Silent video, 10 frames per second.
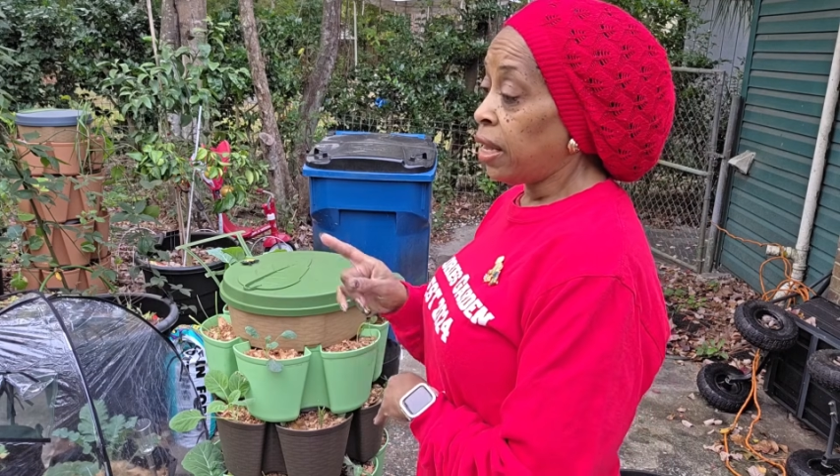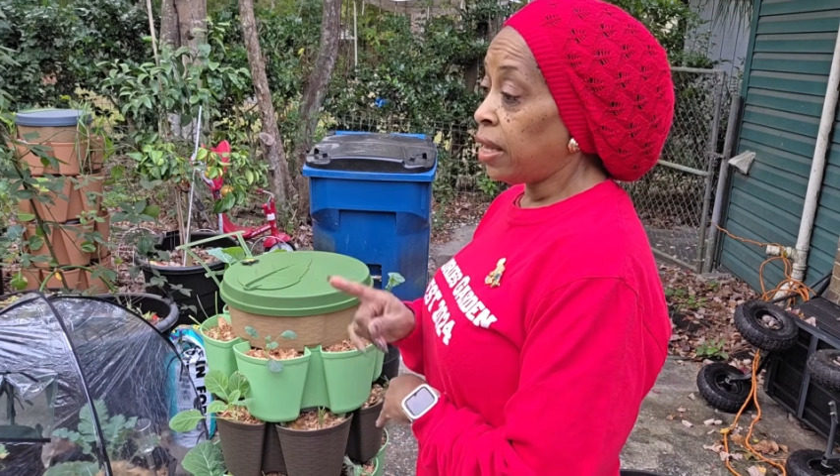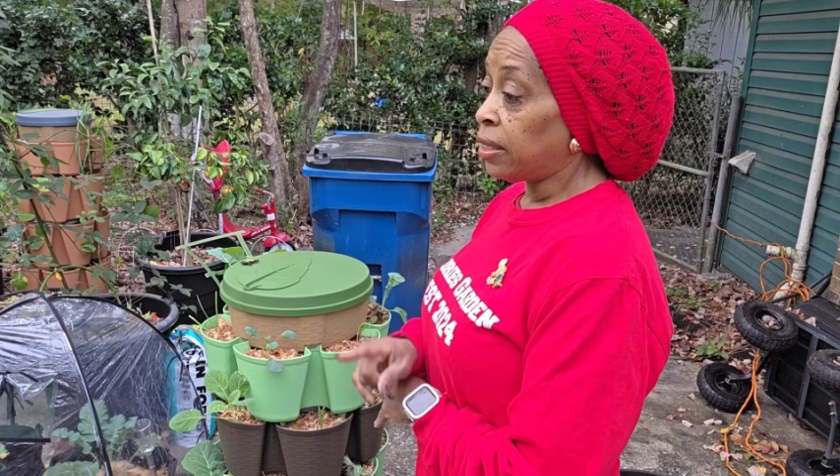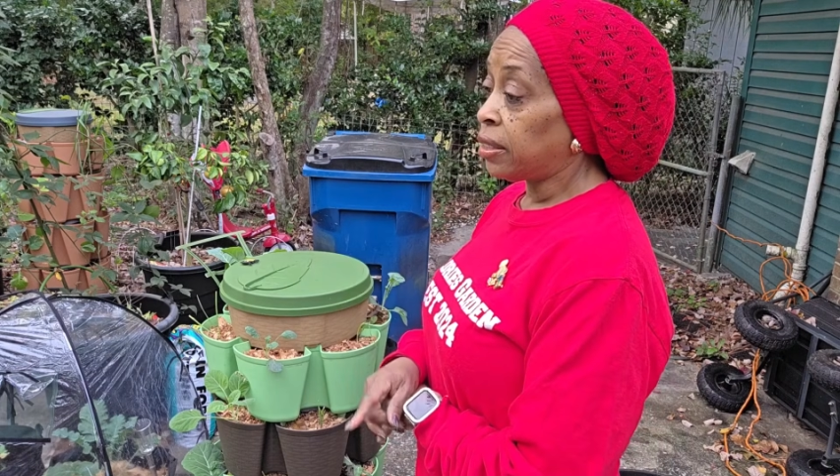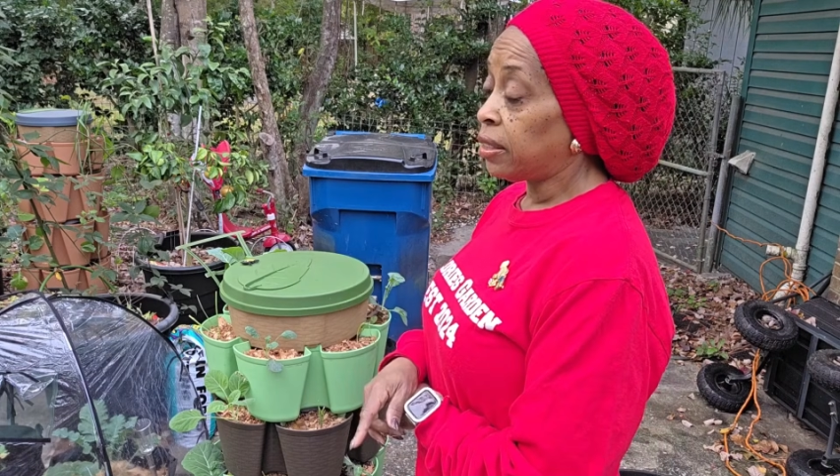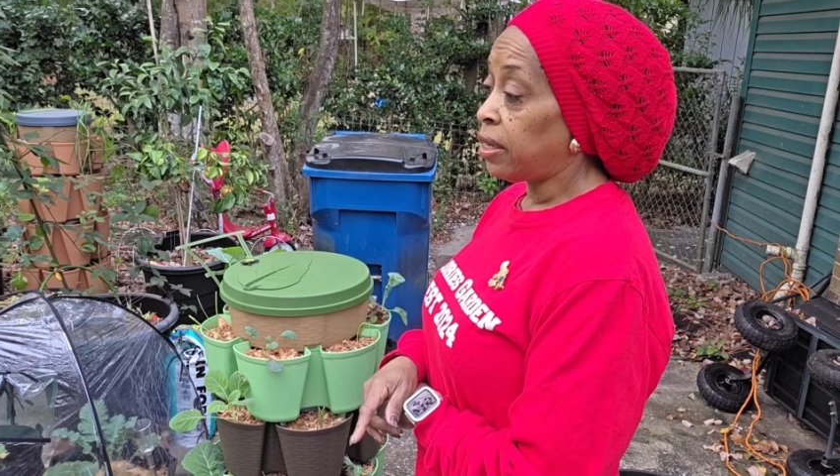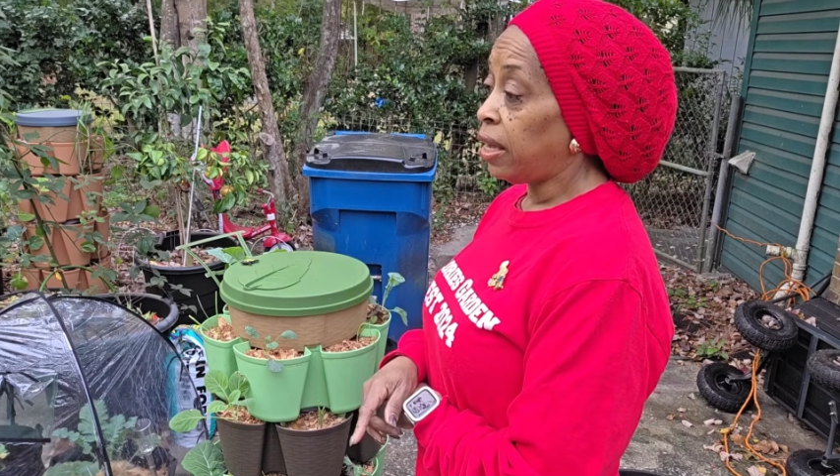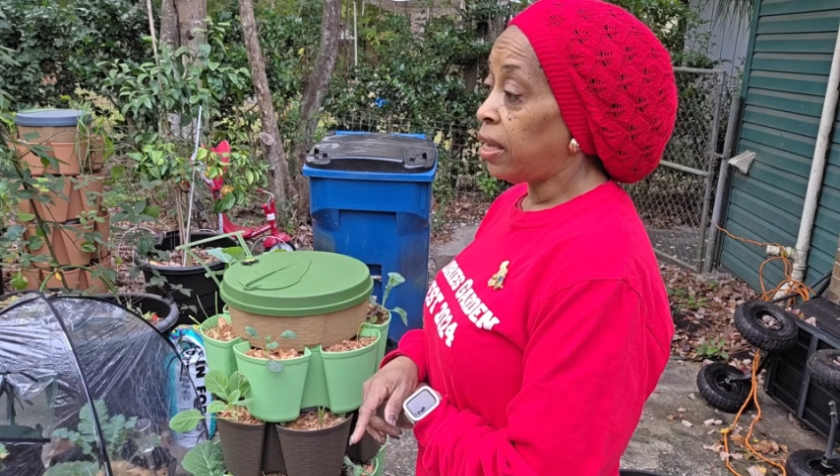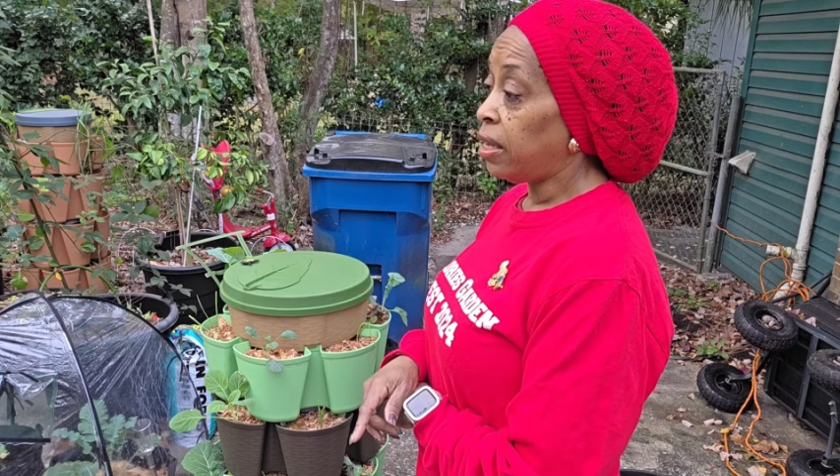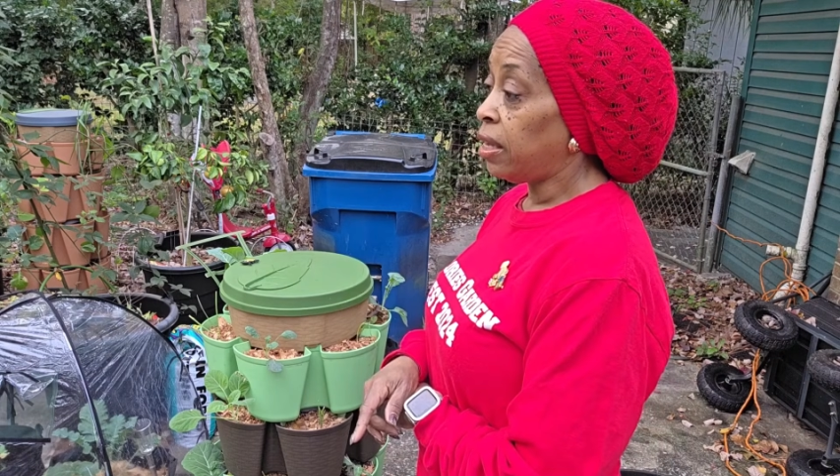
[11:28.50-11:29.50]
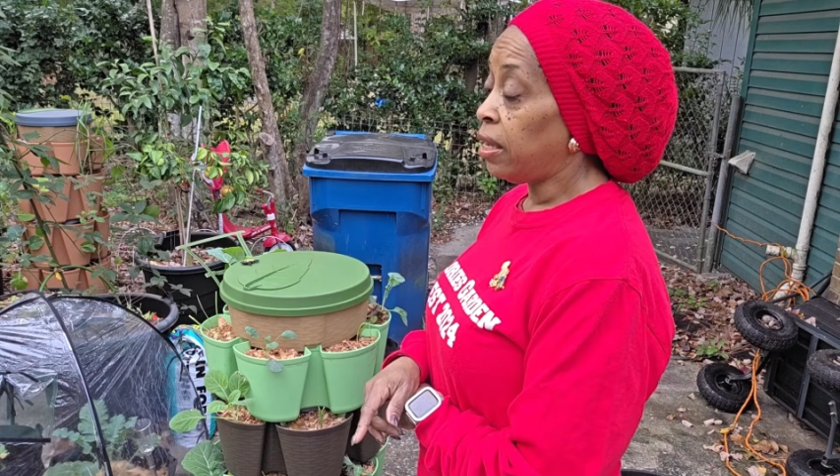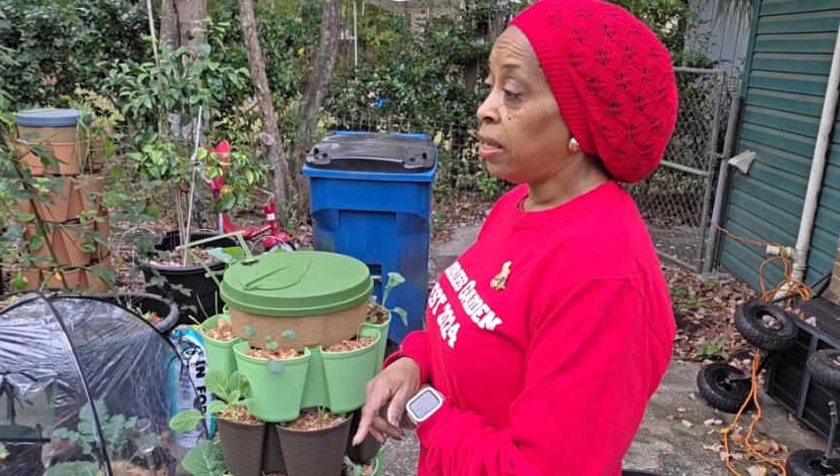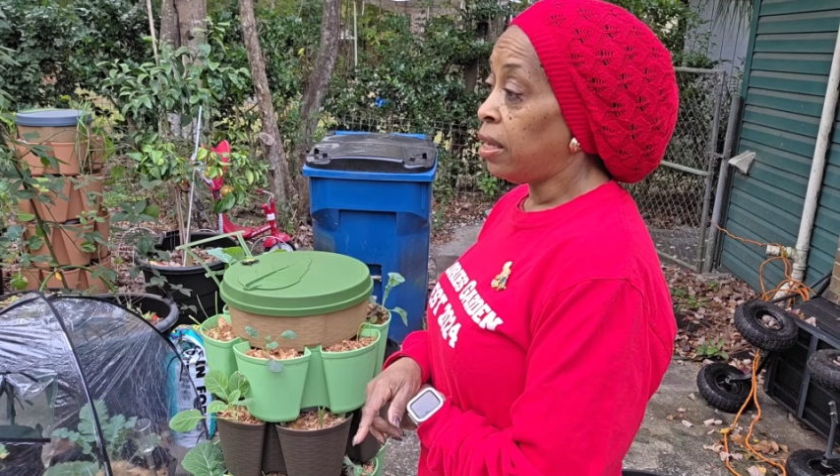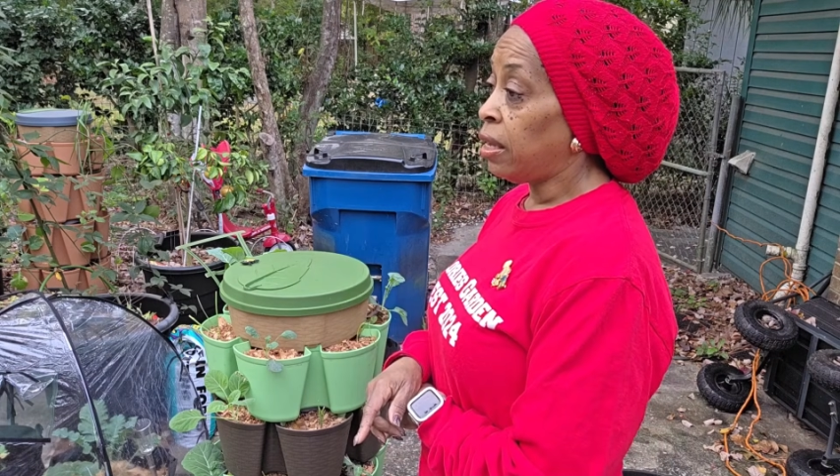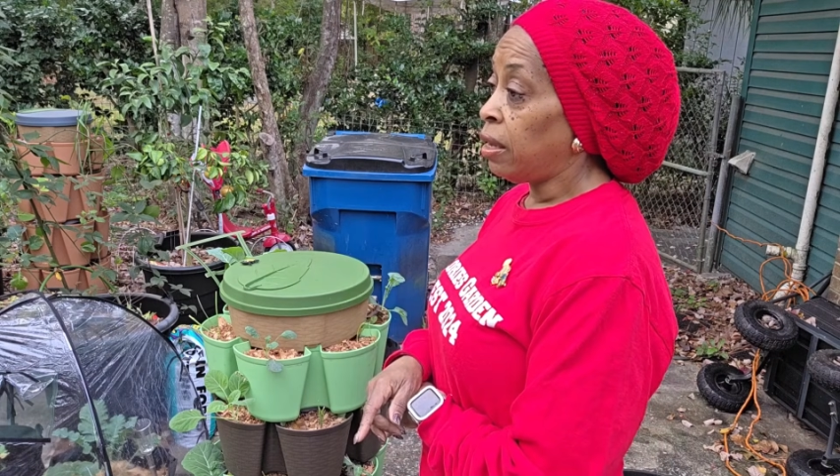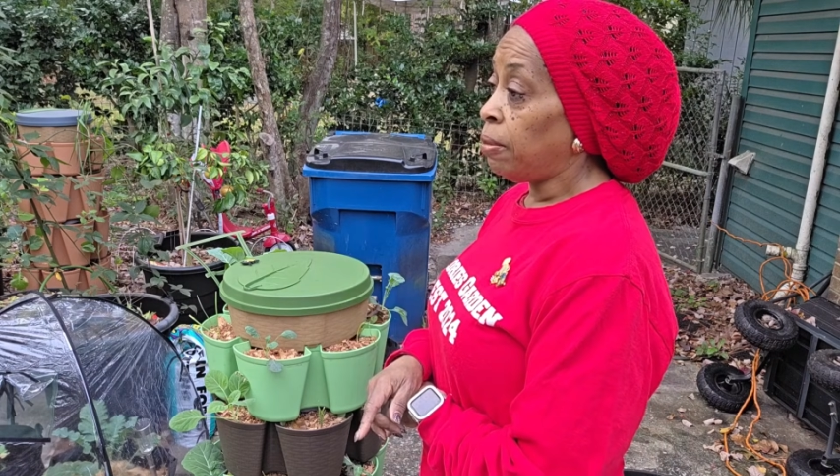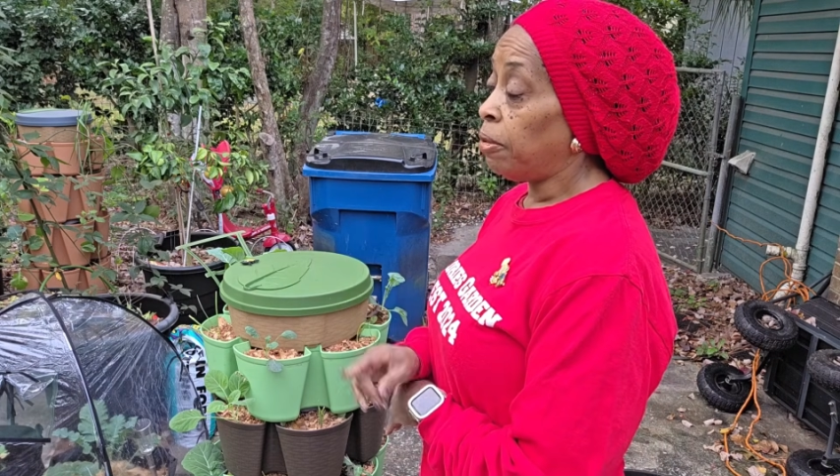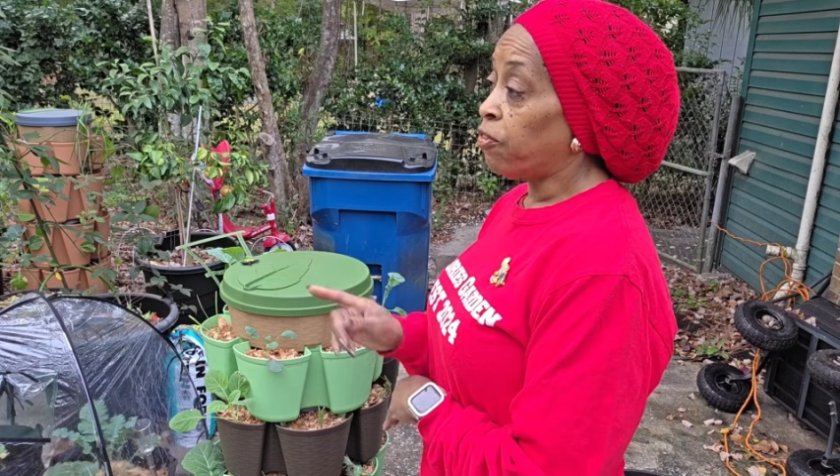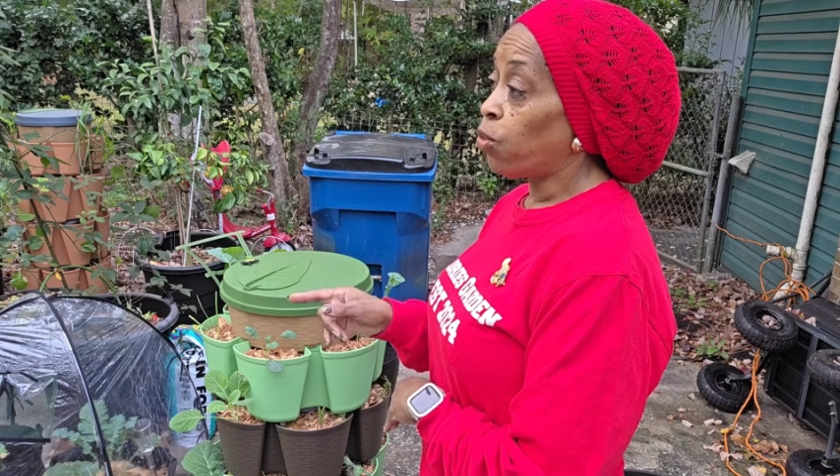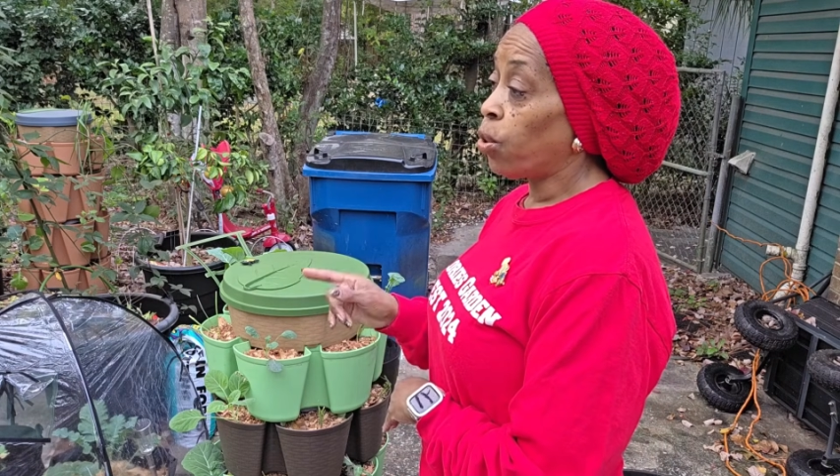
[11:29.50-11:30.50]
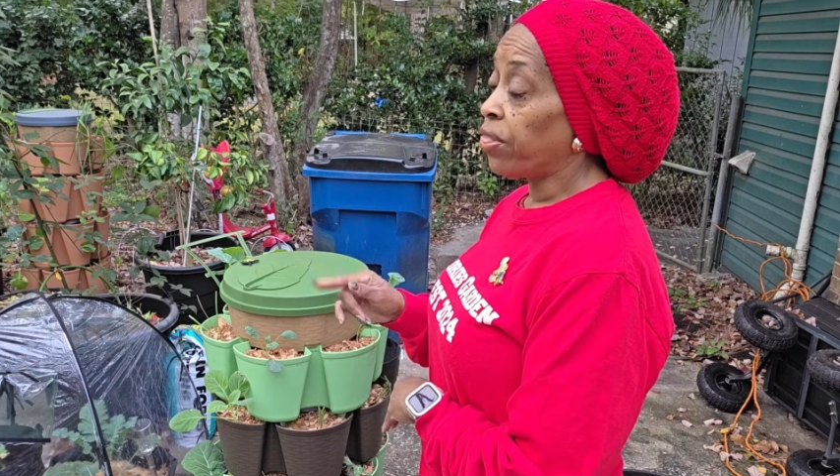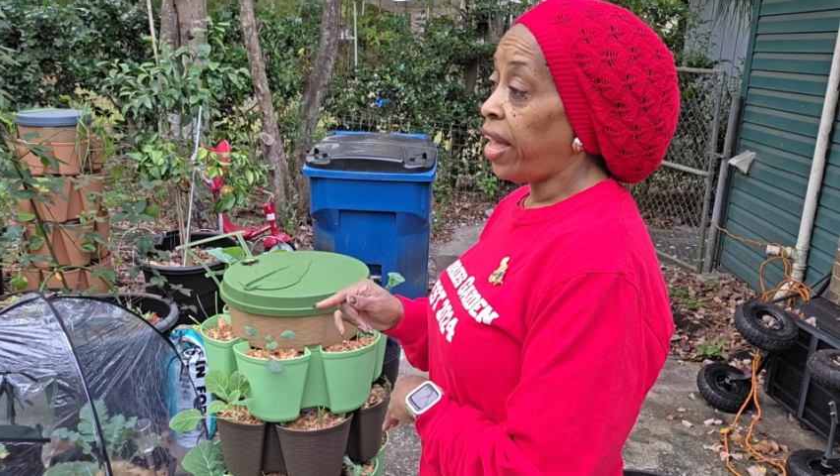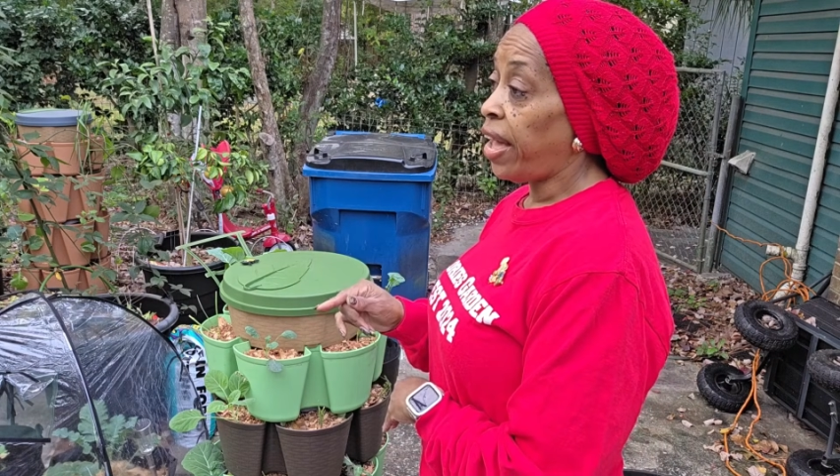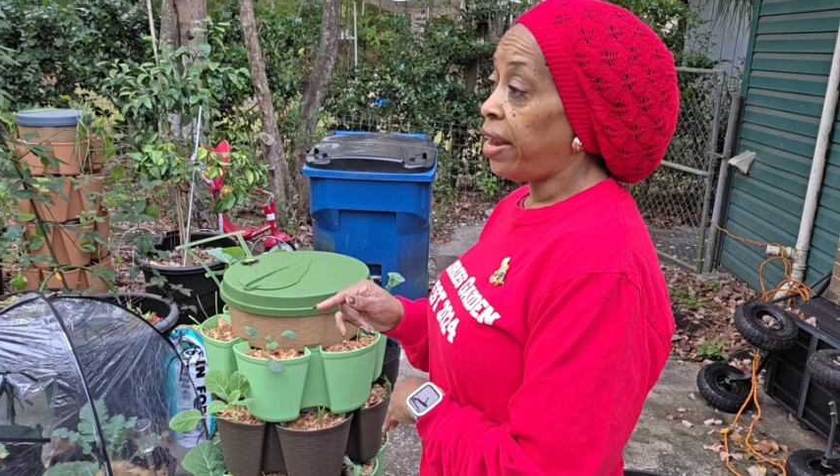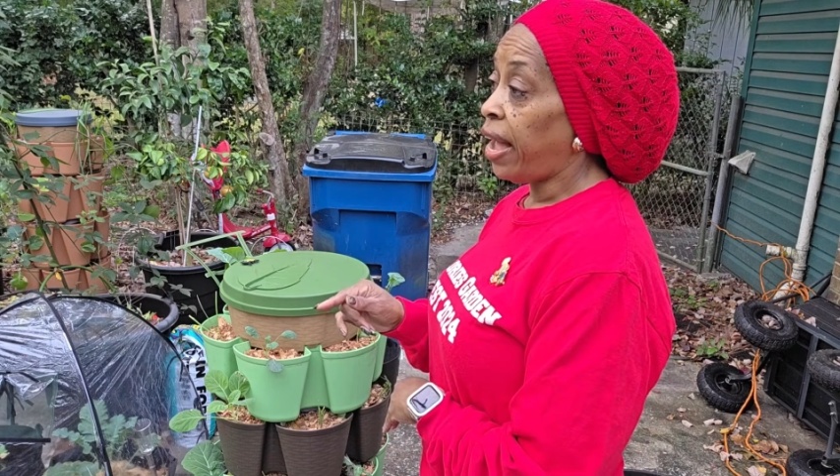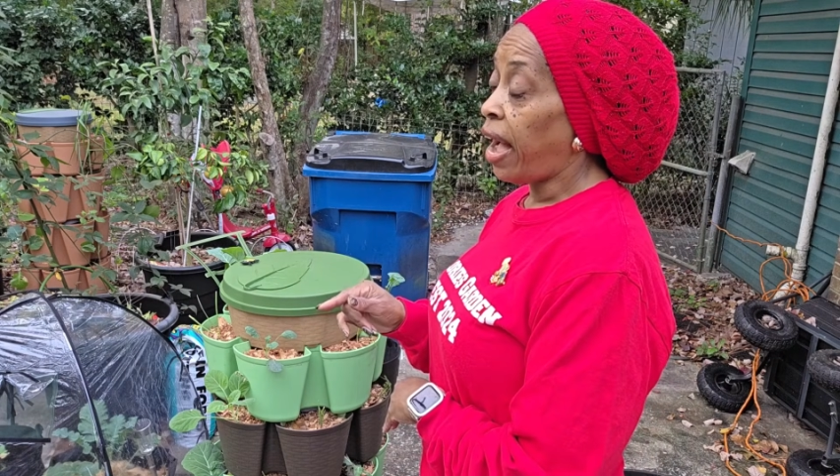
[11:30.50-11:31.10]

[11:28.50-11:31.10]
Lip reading: And today, before that,